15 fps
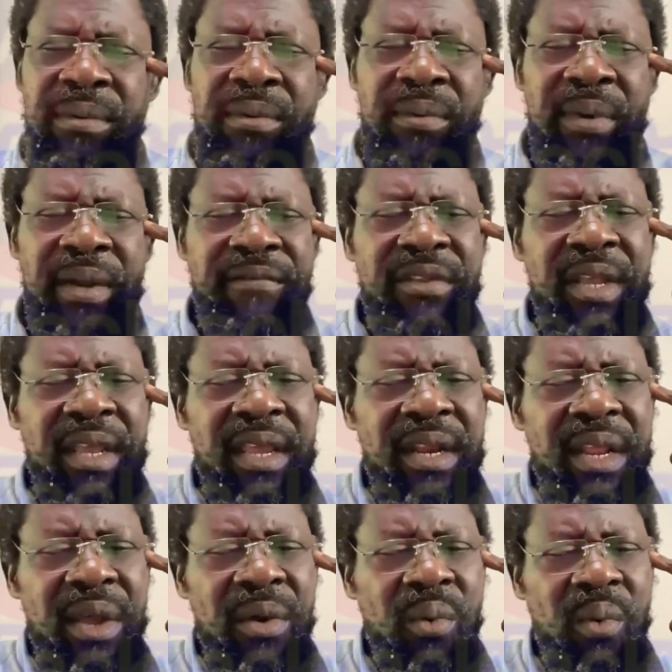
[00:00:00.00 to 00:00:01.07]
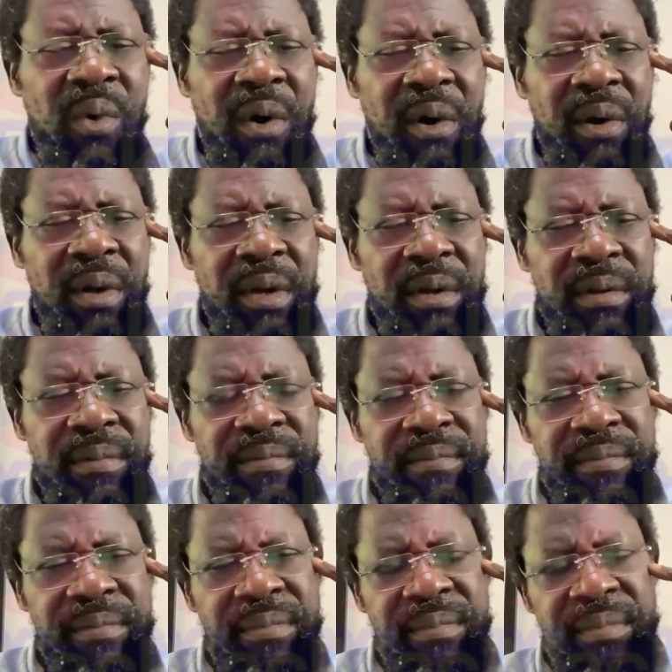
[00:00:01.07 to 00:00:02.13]
we have taken a walk
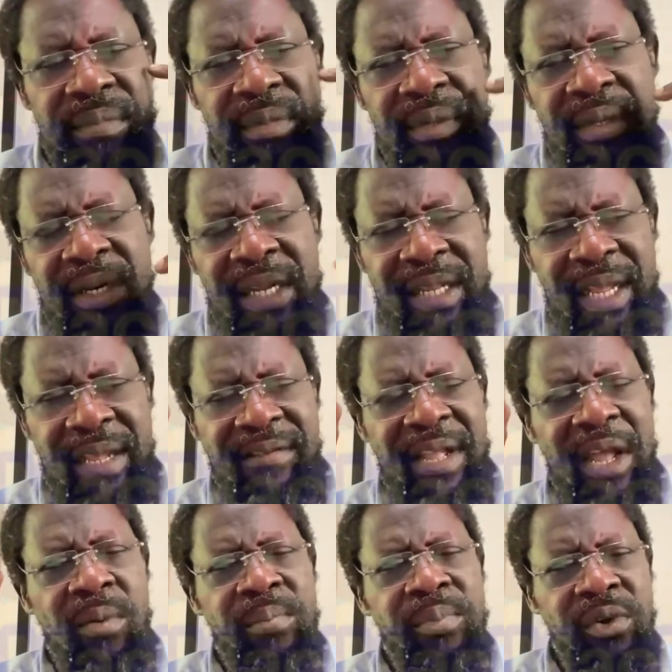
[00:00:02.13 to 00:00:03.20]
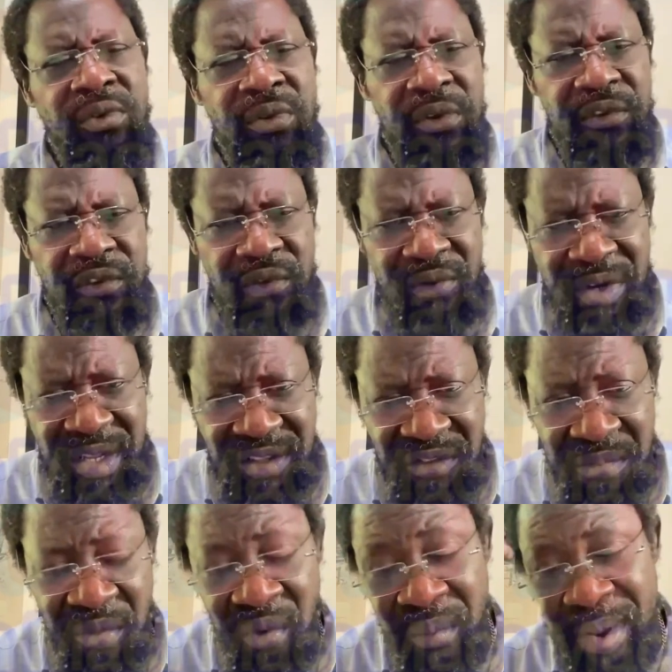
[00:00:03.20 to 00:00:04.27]
that has now brought us to this
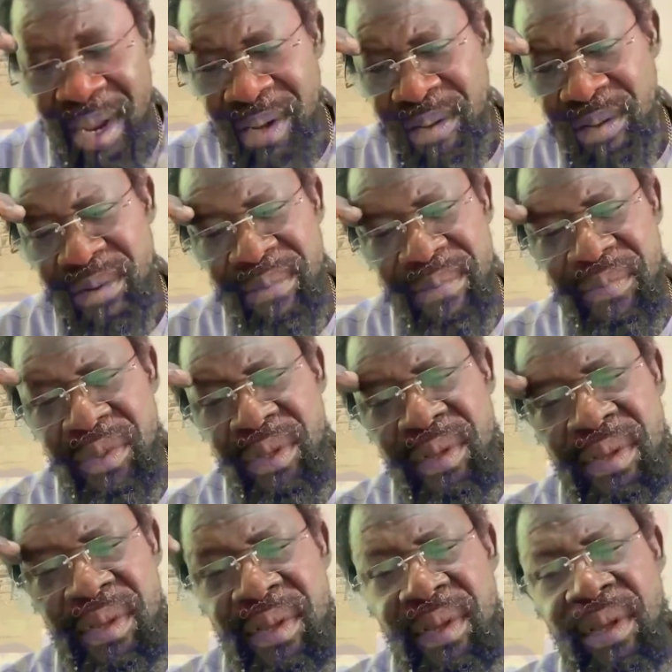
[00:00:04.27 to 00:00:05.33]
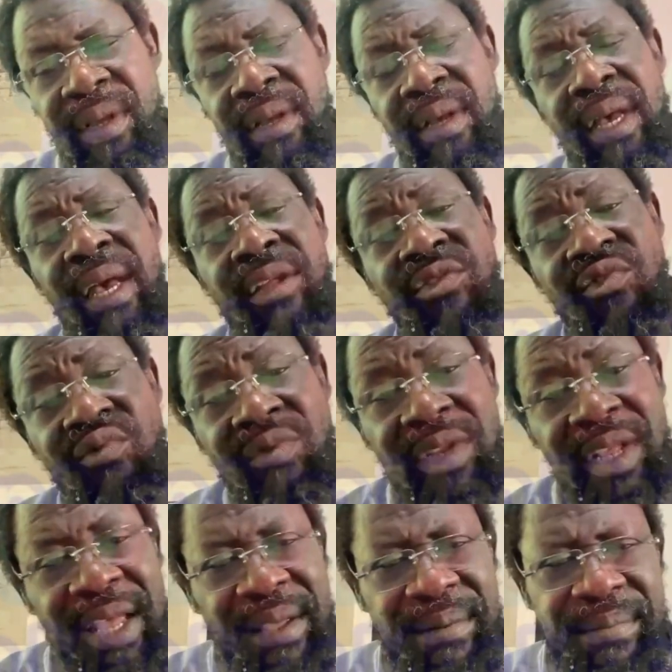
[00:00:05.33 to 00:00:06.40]
moment. And
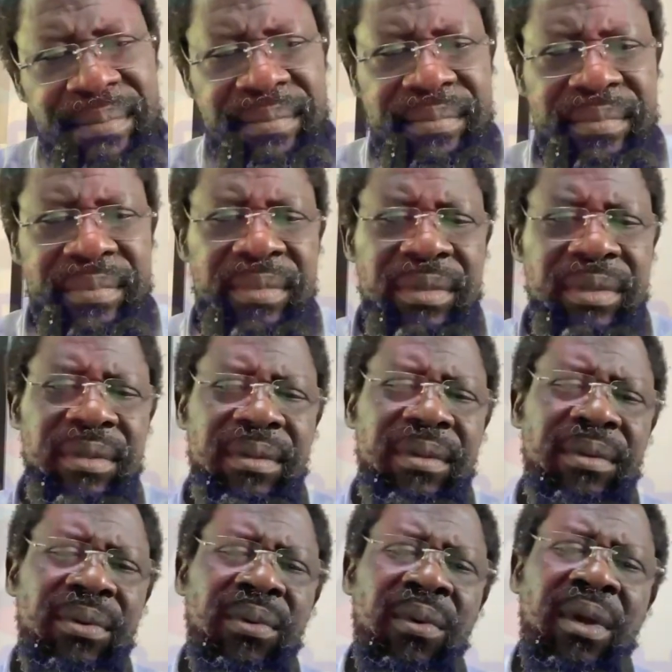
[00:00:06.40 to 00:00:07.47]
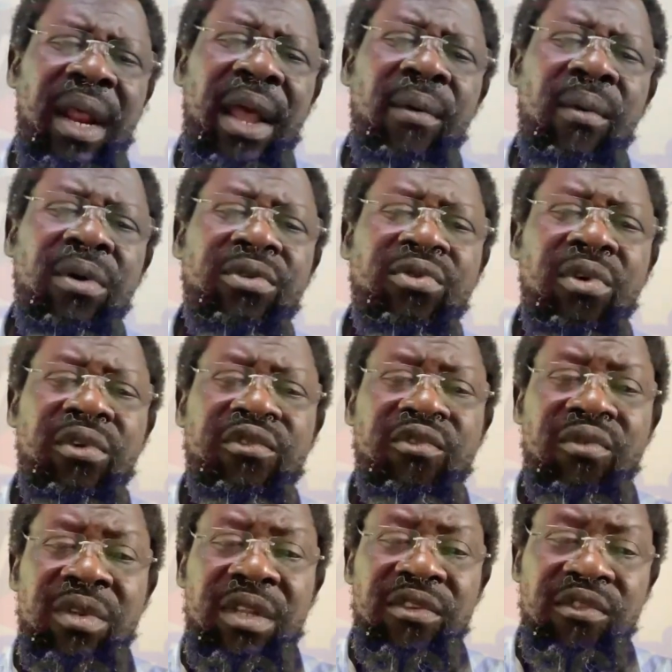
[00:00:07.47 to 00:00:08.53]
today, what I want us to
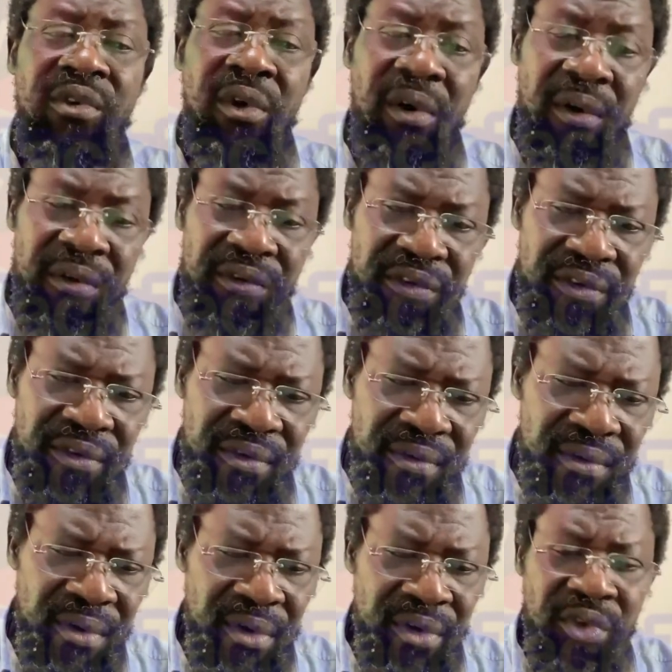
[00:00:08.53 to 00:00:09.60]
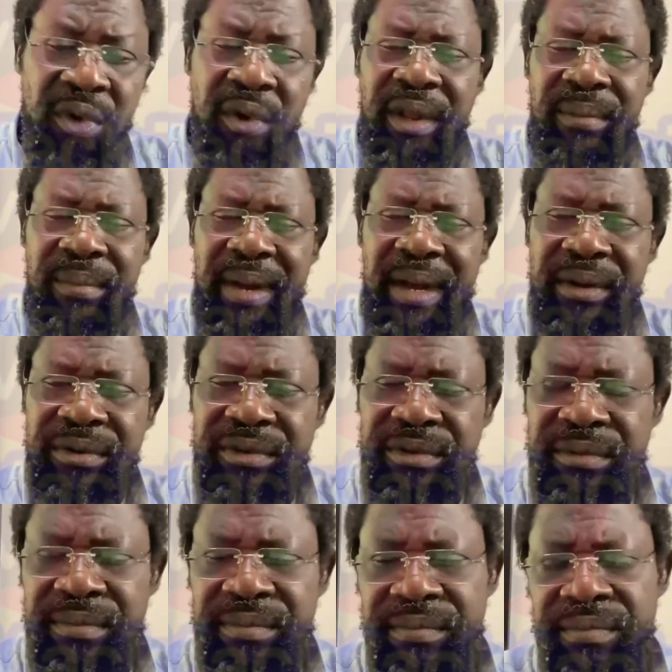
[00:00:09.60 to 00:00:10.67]
discuss or talk about
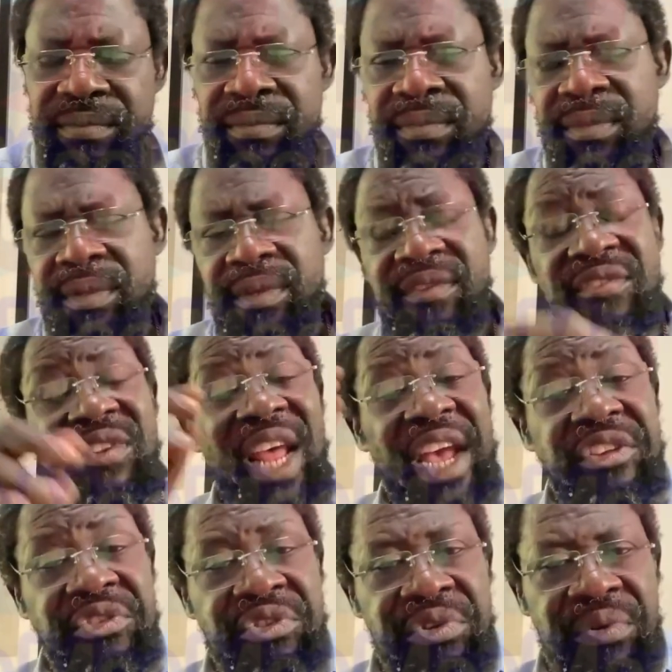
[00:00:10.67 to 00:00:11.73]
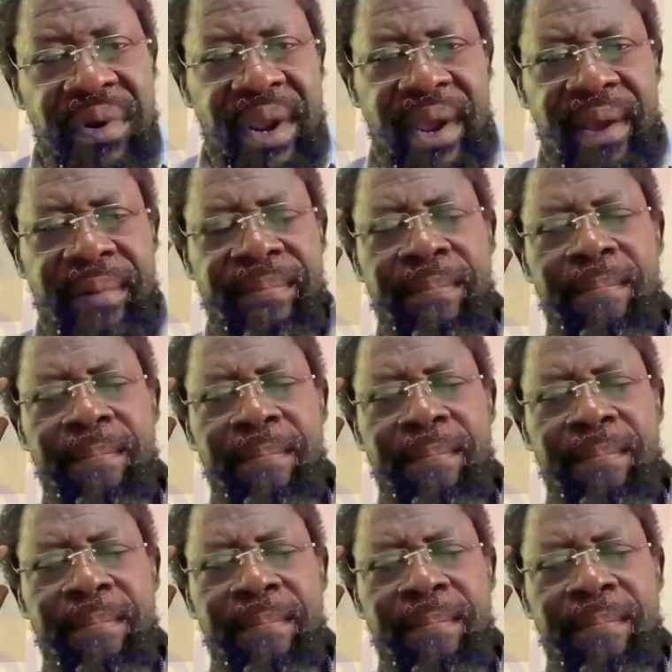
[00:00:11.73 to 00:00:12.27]
is Nigeria,